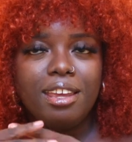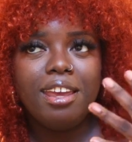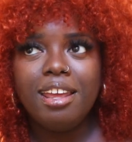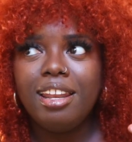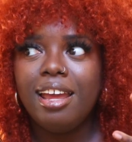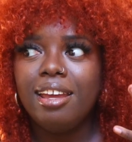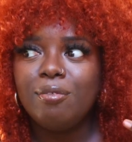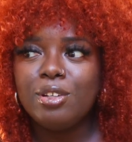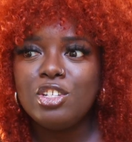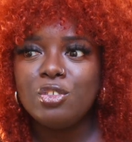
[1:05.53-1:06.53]
And
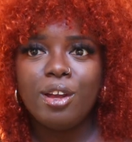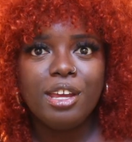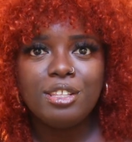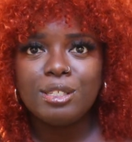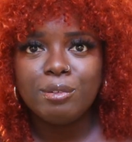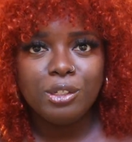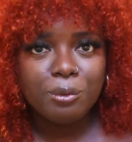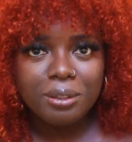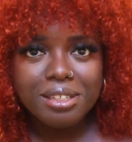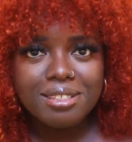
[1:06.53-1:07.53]
I've been trying some
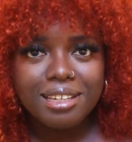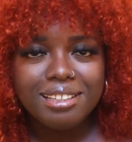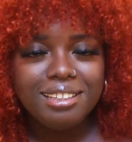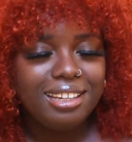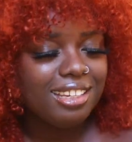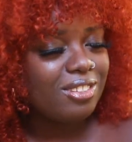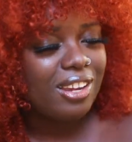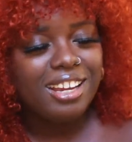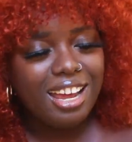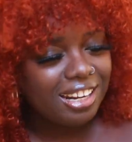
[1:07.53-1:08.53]
cute wigs lately, so
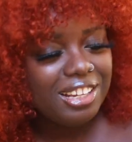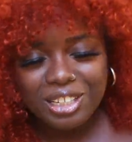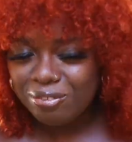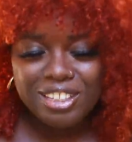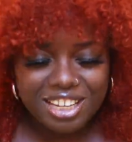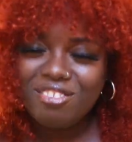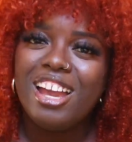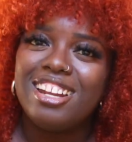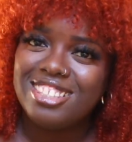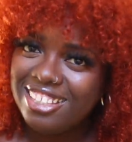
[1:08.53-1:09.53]
I gotta come and give
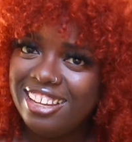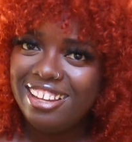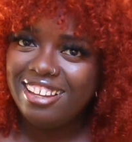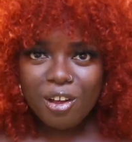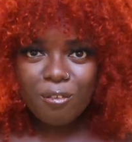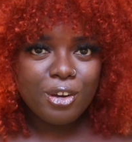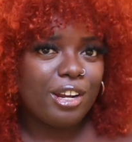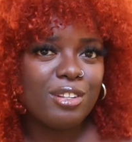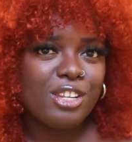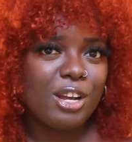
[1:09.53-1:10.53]
y'all tea.
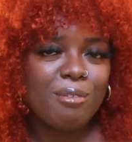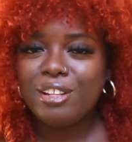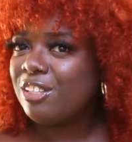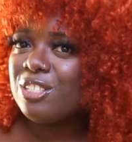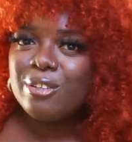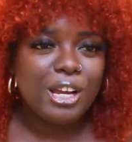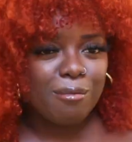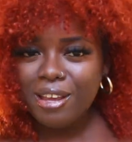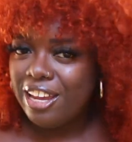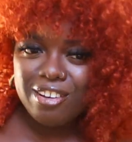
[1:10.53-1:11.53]
We're gonna talk about this wig
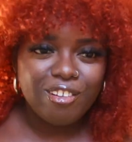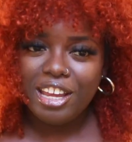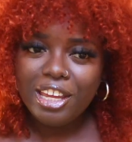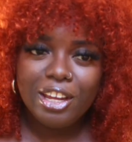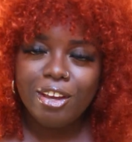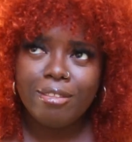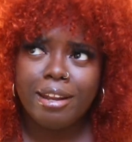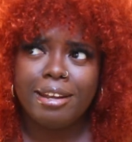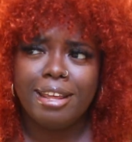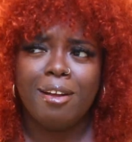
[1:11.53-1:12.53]
on my head right here
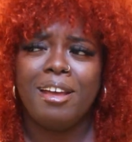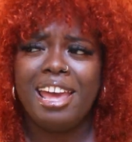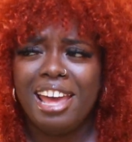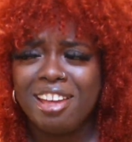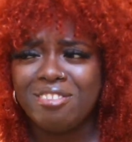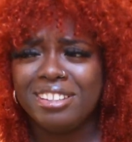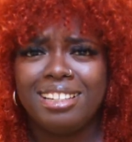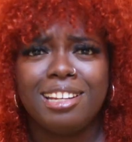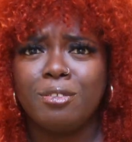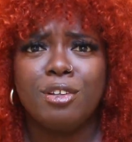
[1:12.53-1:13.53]
that I now have in
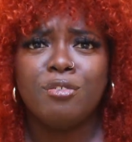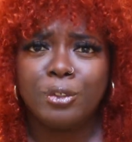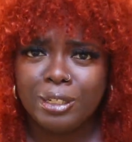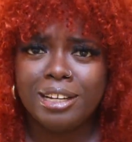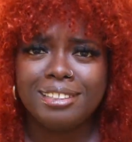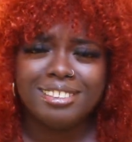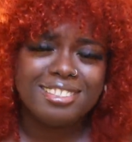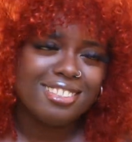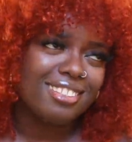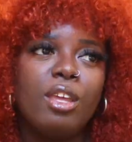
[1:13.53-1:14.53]
like, what, four
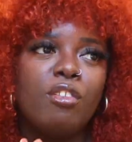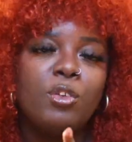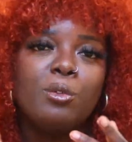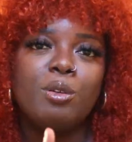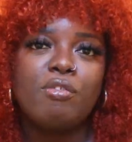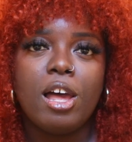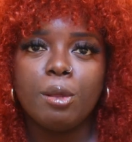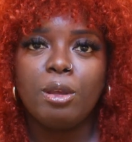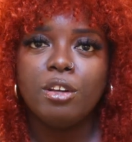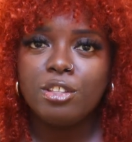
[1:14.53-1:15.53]
colors? If you've been
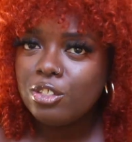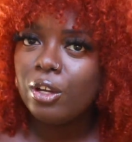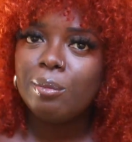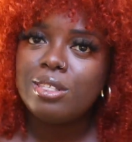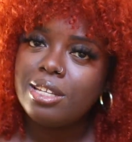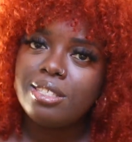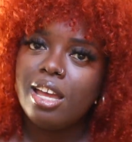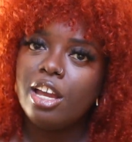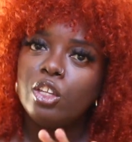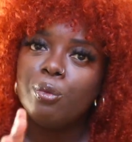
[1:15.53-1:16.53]
following me on Instagram and
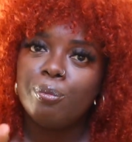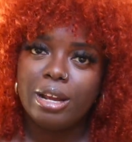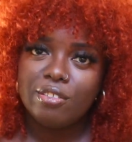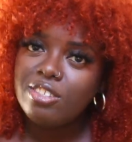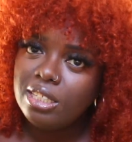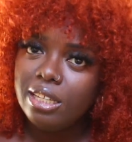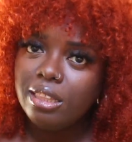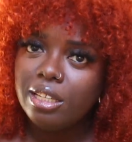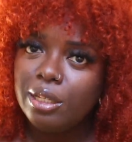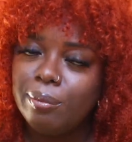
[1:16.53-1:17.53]
TikTok, you might have
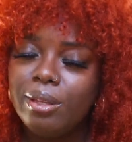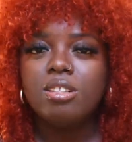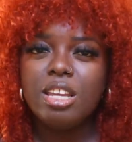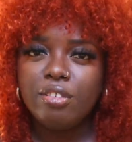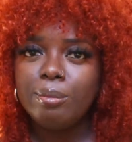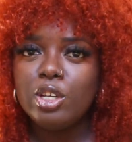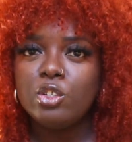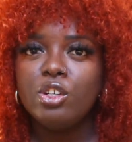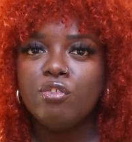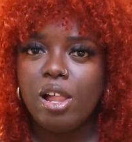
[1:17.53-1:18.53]
seen them. Definitely make
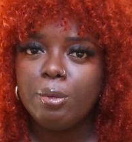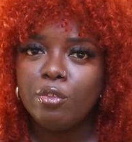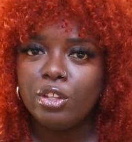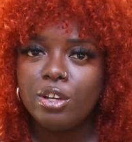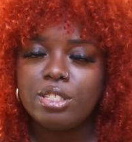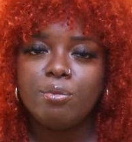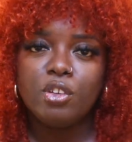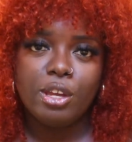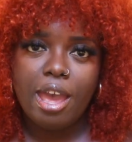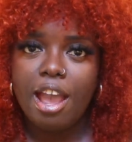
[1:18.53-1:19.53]
sure you follow me over there because I'm
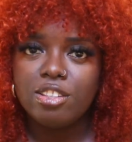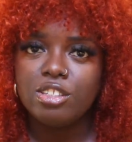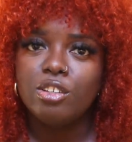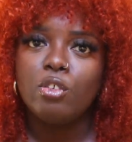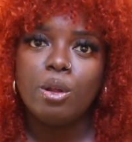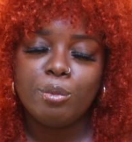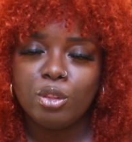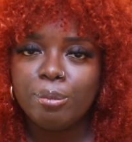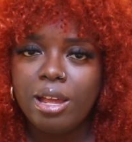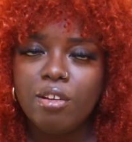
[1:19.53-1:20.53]
very active on
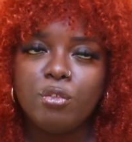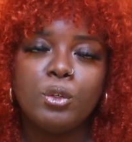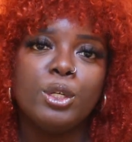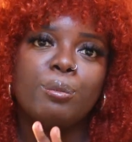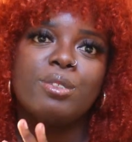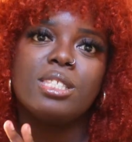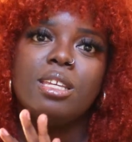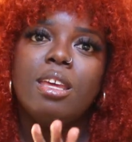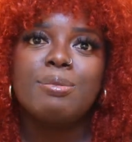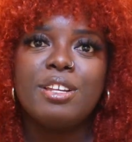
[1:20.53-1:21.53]
both platforms,
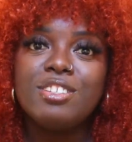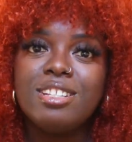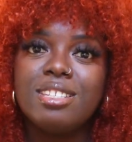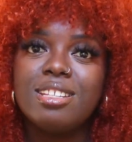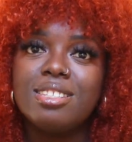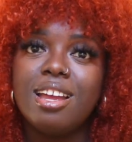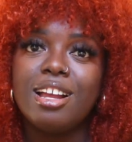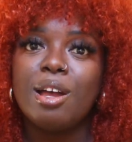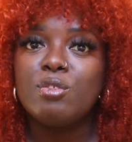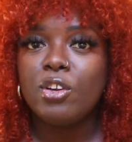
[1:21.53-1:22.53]
especially
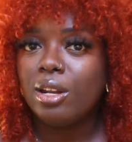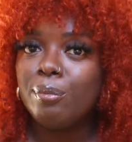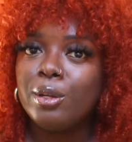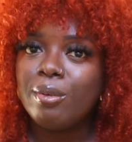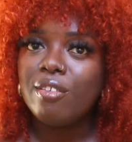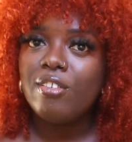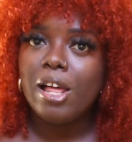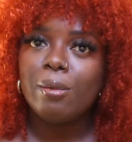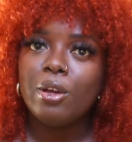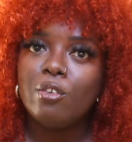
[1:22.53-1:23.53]
TikTok. I'm trying to build my
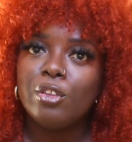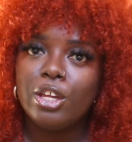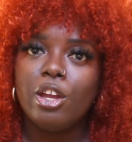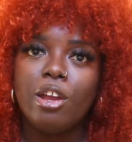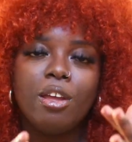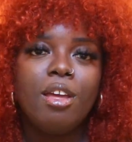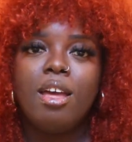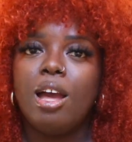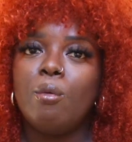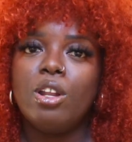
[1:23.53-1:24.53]
following over there.
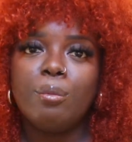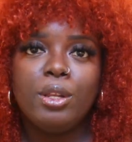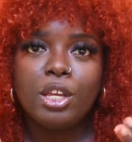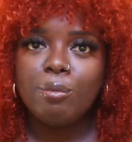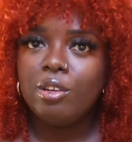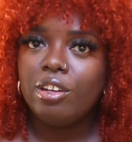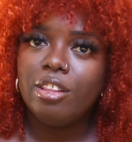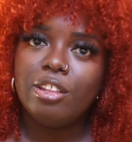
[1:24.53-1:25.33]
I want to build a community